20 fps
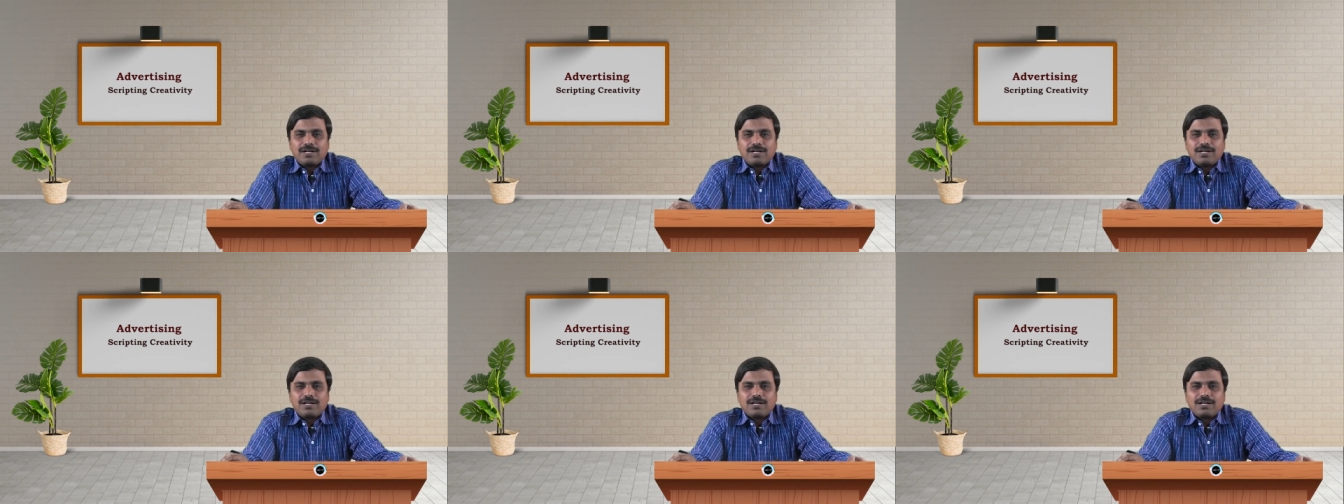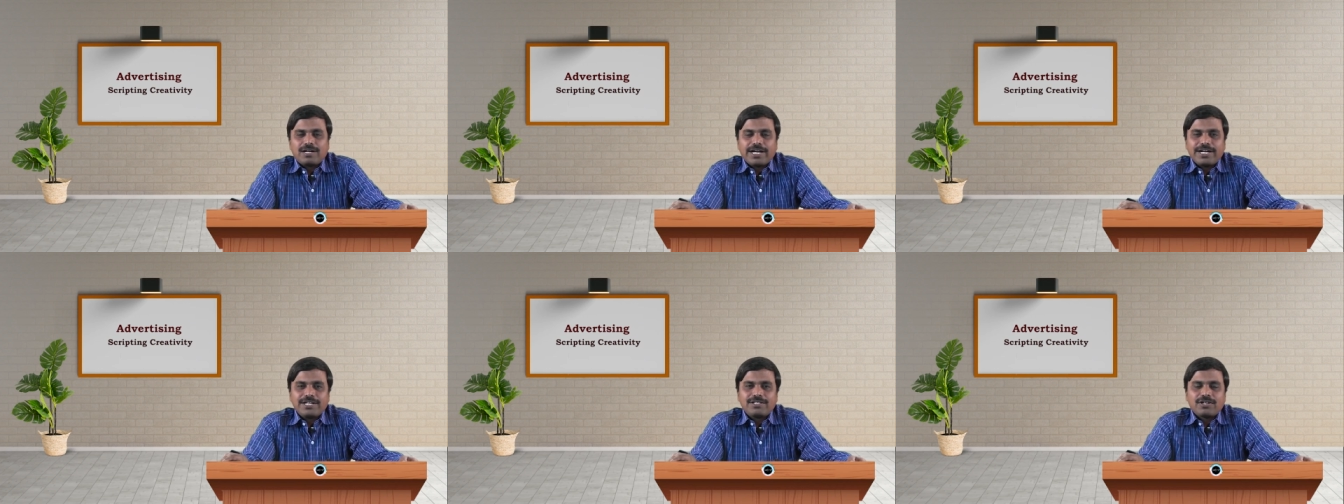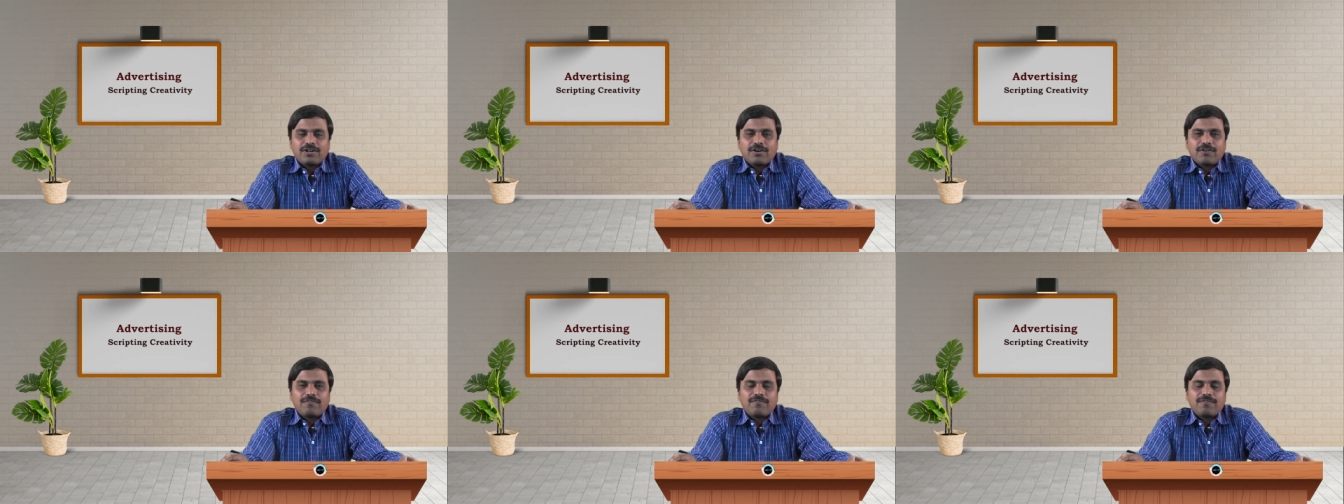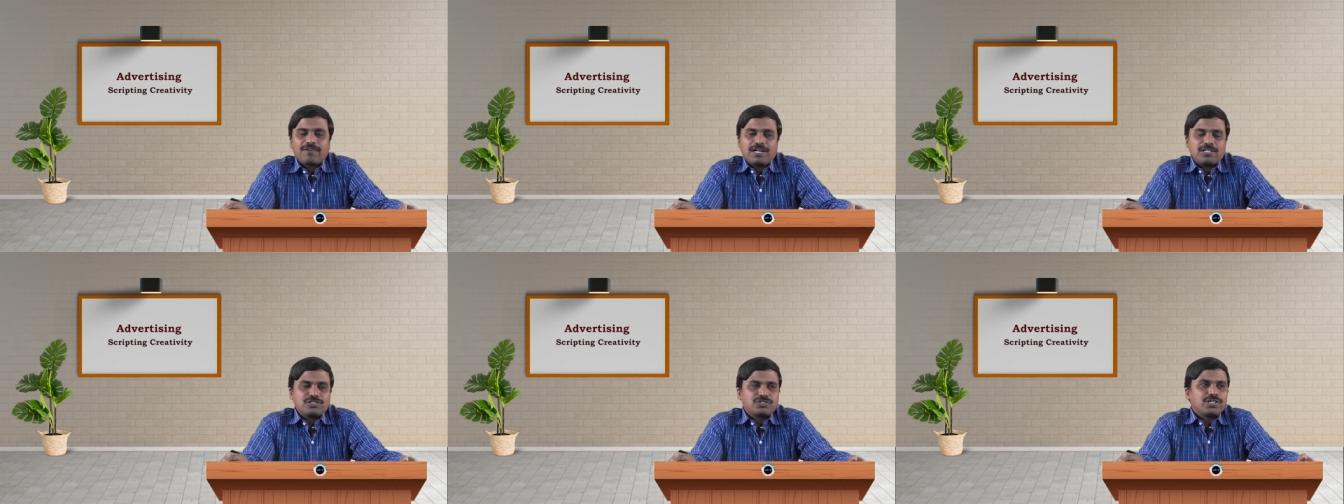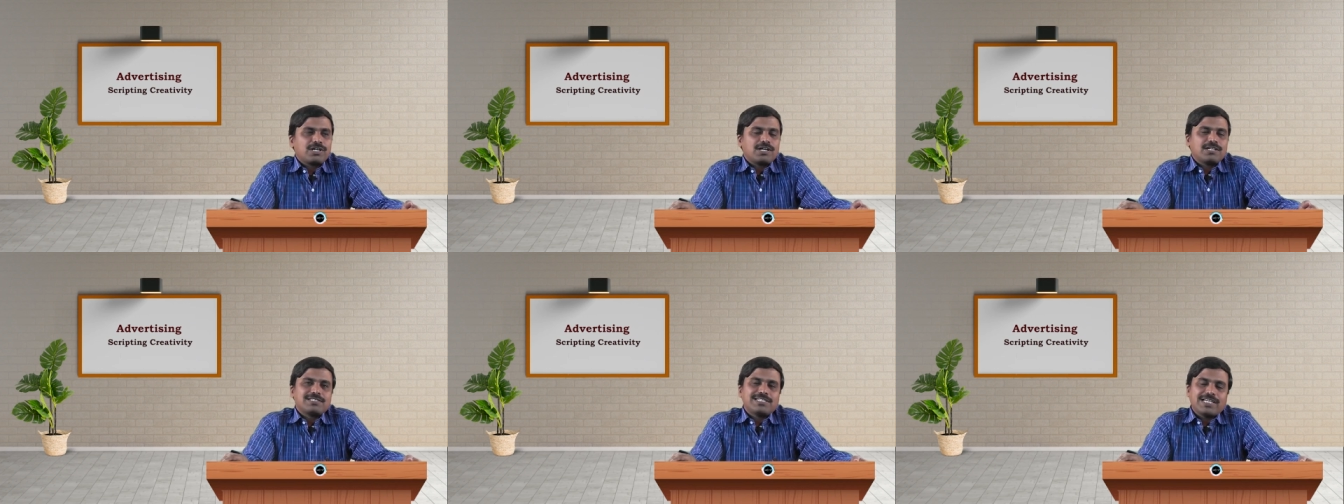a writer of
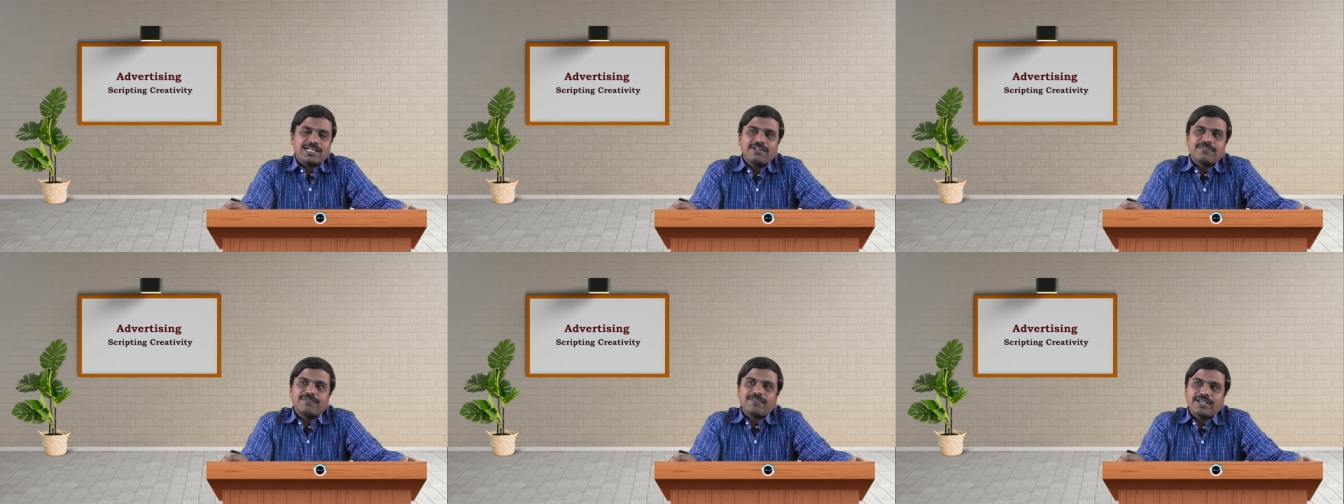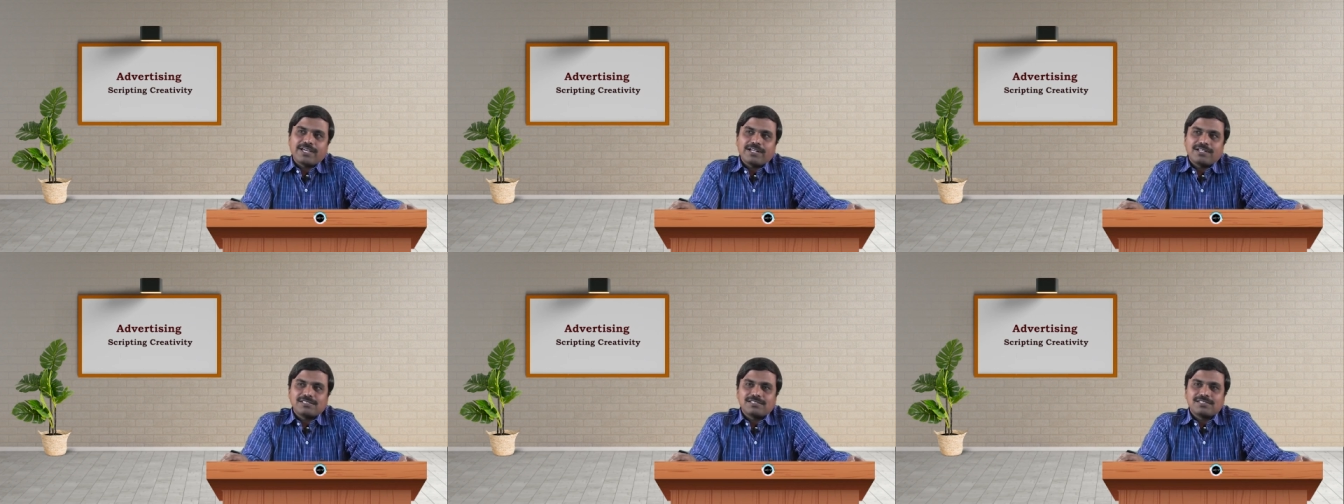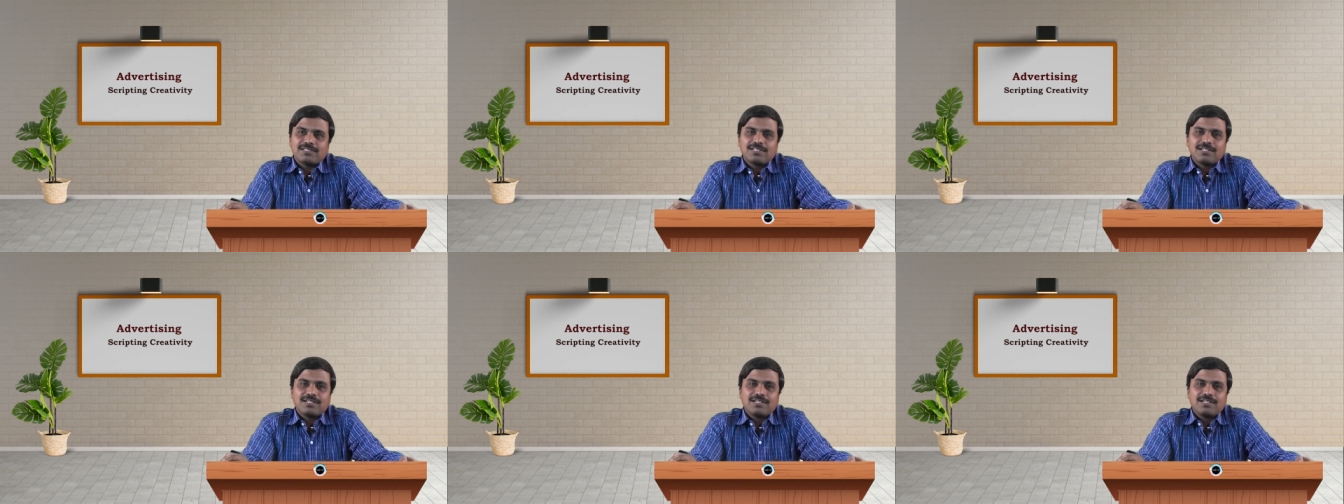cultural significance.